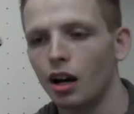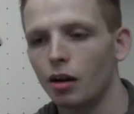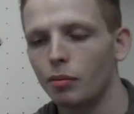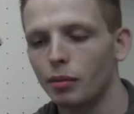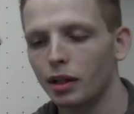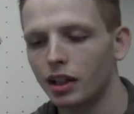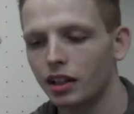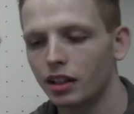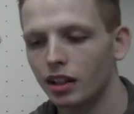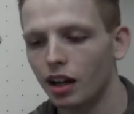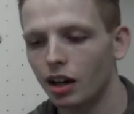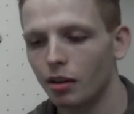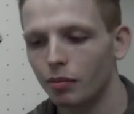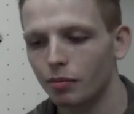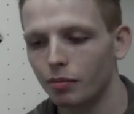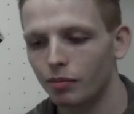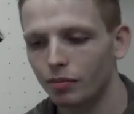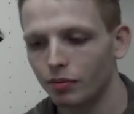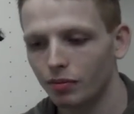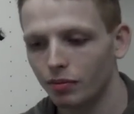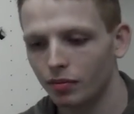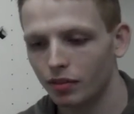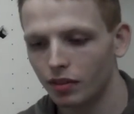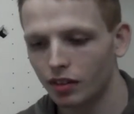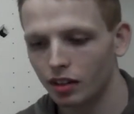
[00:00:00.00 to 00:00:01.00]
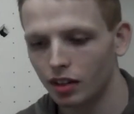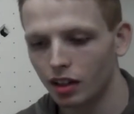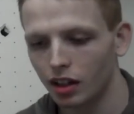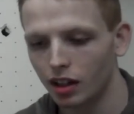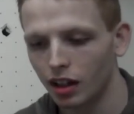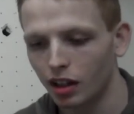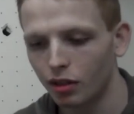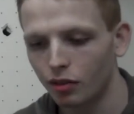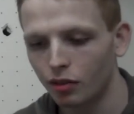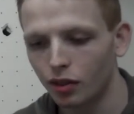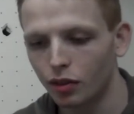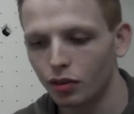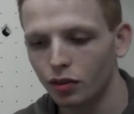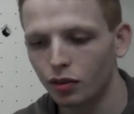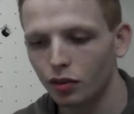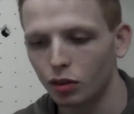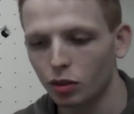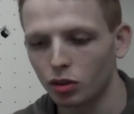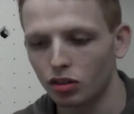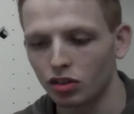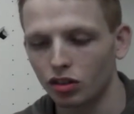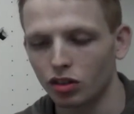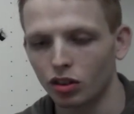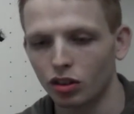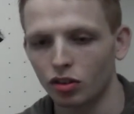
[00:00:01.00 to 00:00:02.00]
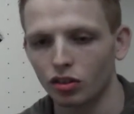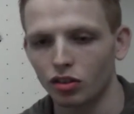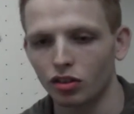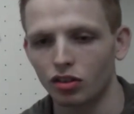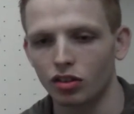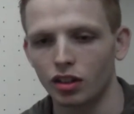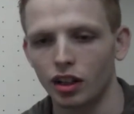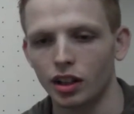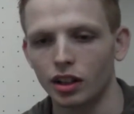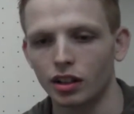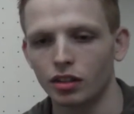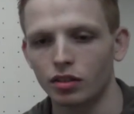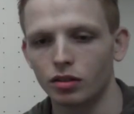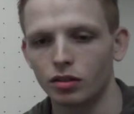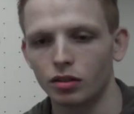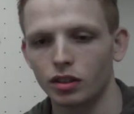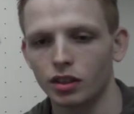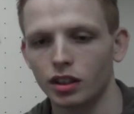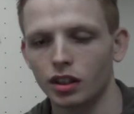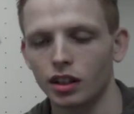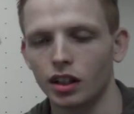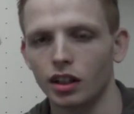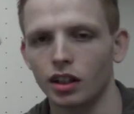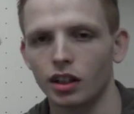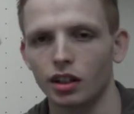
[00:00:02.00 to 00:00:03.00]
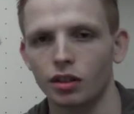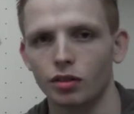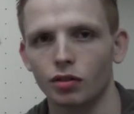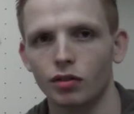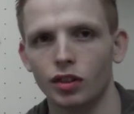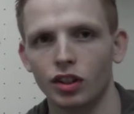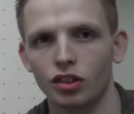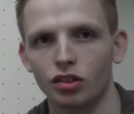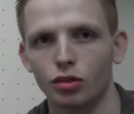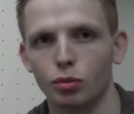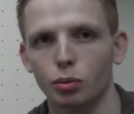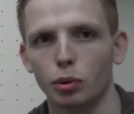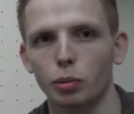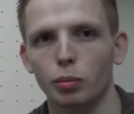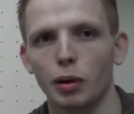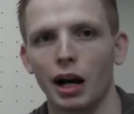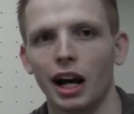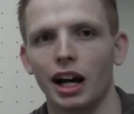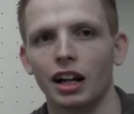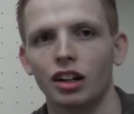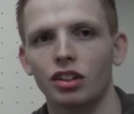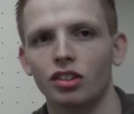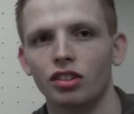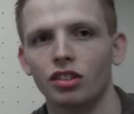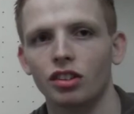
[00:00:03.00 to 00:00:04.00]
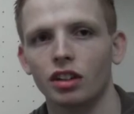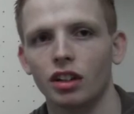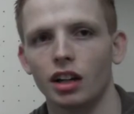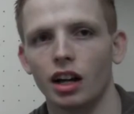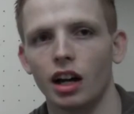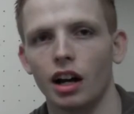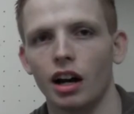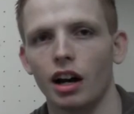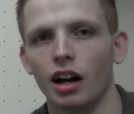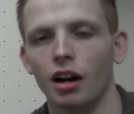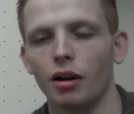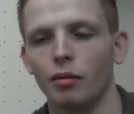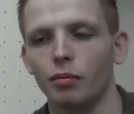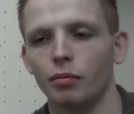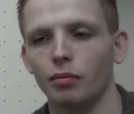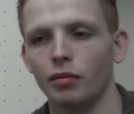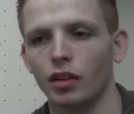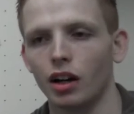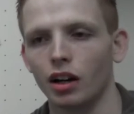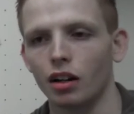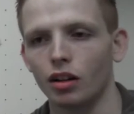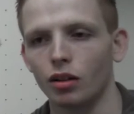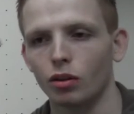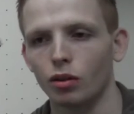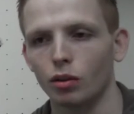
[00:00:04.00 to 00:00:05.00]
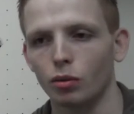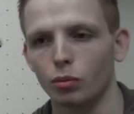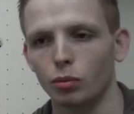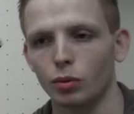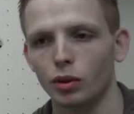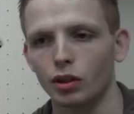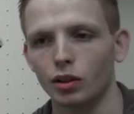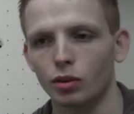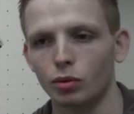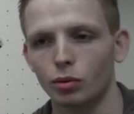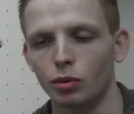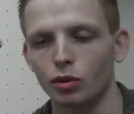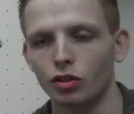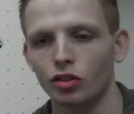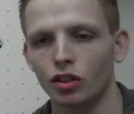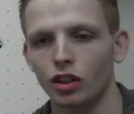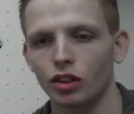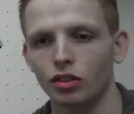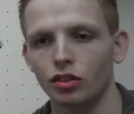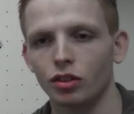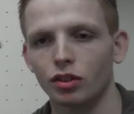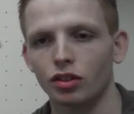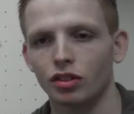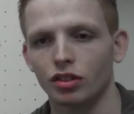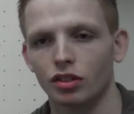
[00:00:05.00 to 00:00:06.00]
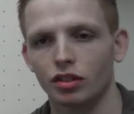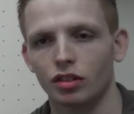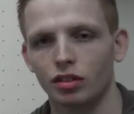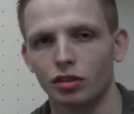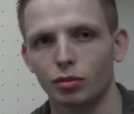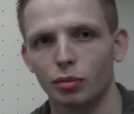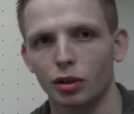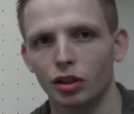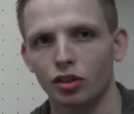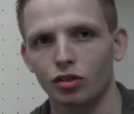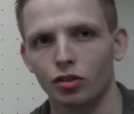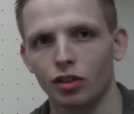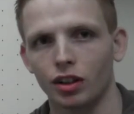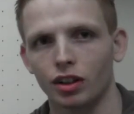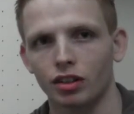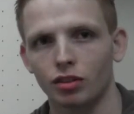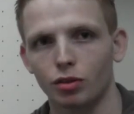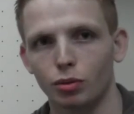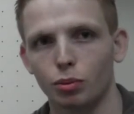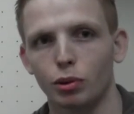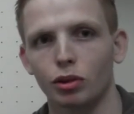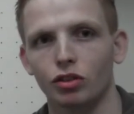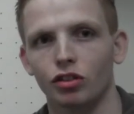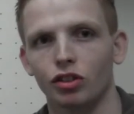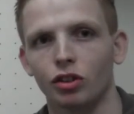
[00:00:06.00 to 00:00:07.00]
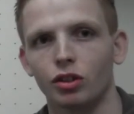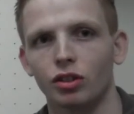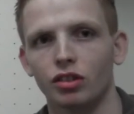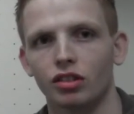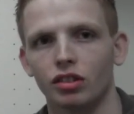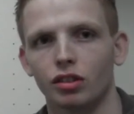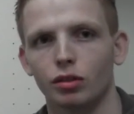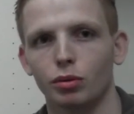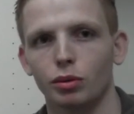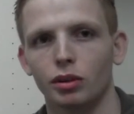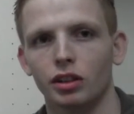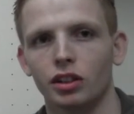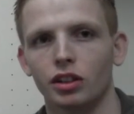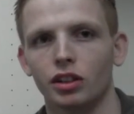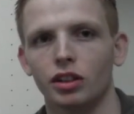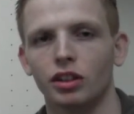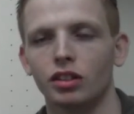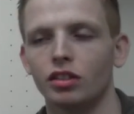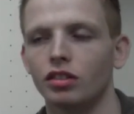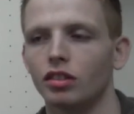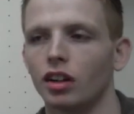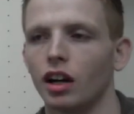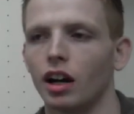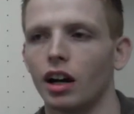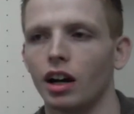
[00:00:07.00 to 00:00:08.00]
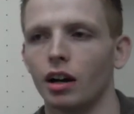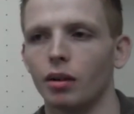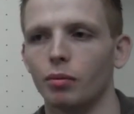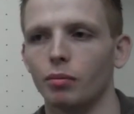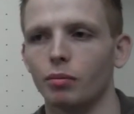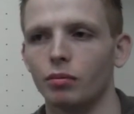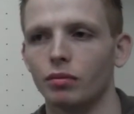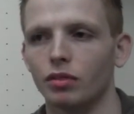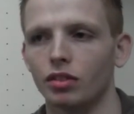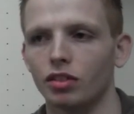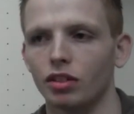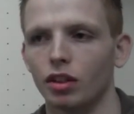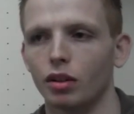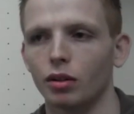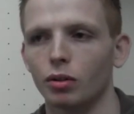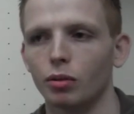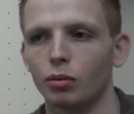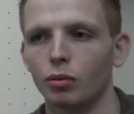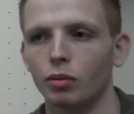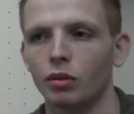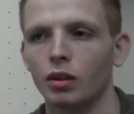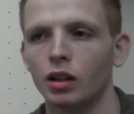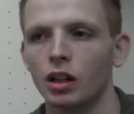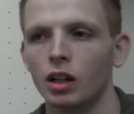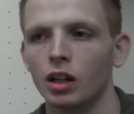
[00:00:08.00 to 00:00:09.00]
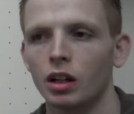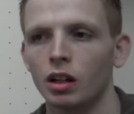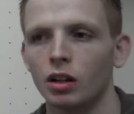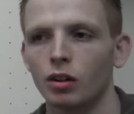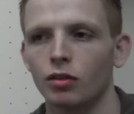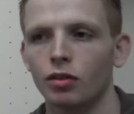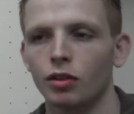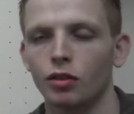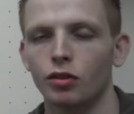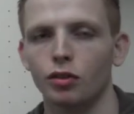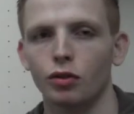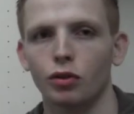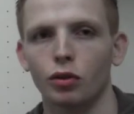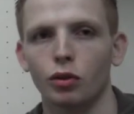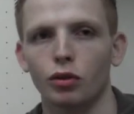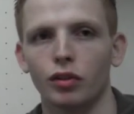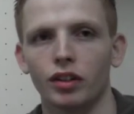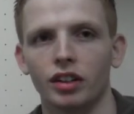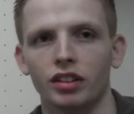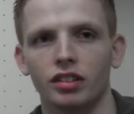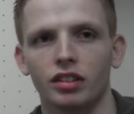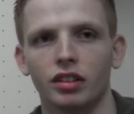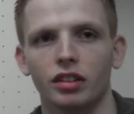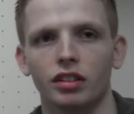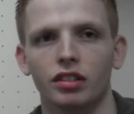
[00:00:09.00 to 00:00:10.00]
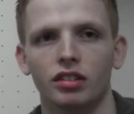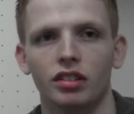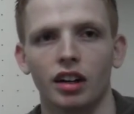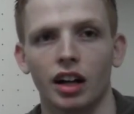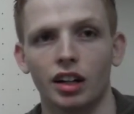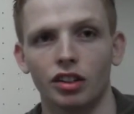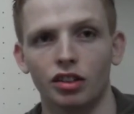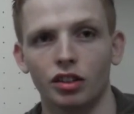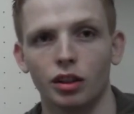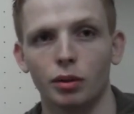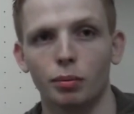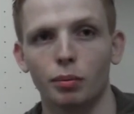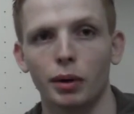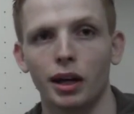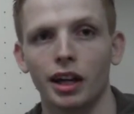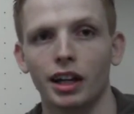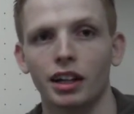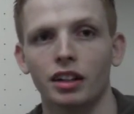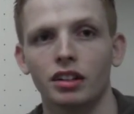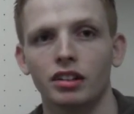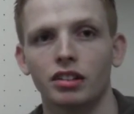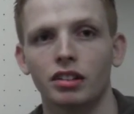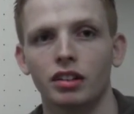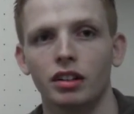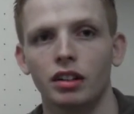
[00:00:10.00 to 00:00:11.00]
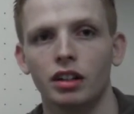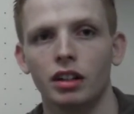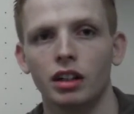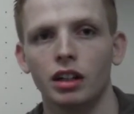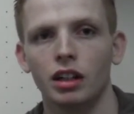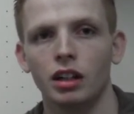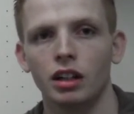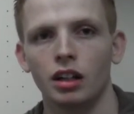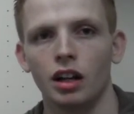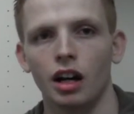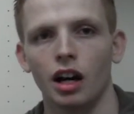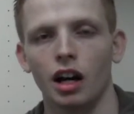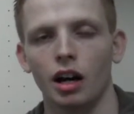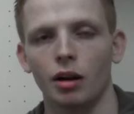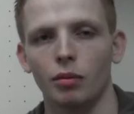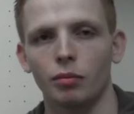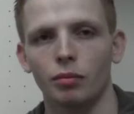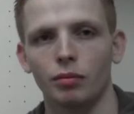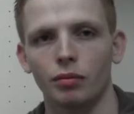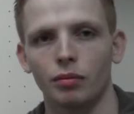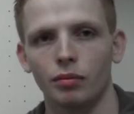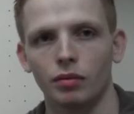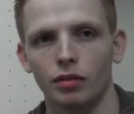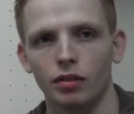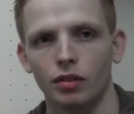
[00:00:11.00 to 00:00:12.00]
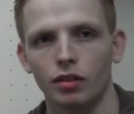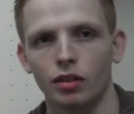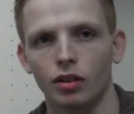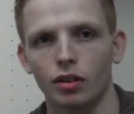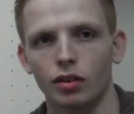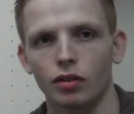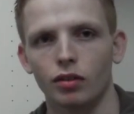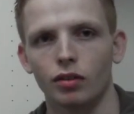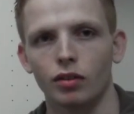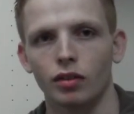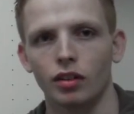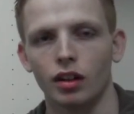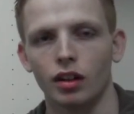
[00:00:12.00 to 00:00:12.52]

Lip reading: I mean, at 54 St John's they did a vegetable patch. We tried using as much fresh produce as we could. So 54 residents actually picked the